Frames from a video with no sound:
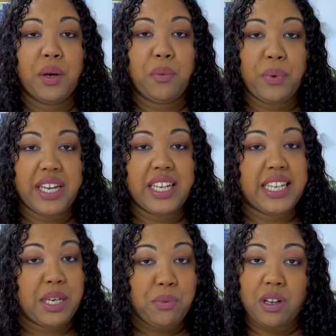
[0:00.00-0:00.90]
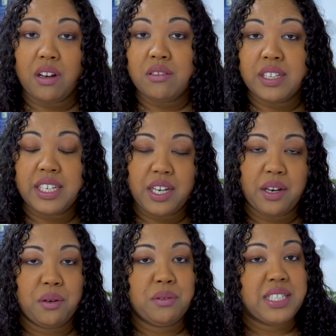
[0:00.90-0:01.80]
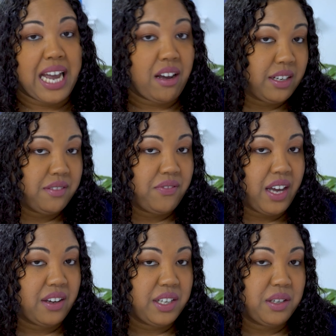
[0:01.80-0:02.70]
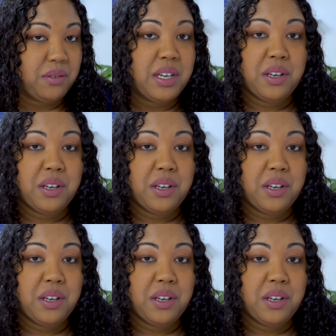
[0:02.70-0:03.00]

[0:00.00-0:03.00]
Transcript: when it will only go down in value